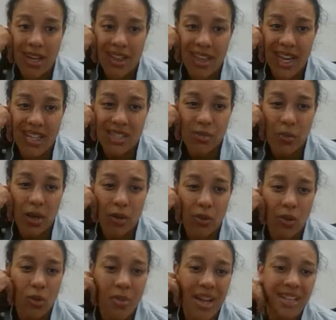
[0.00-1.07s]
and that's where
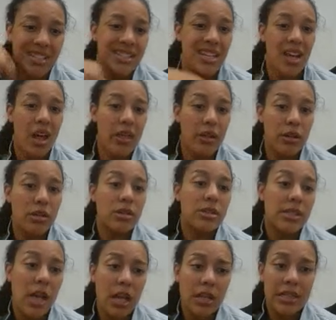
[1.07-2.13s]
we might see other
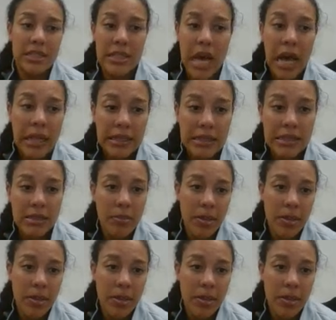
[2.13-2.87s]
solid dots,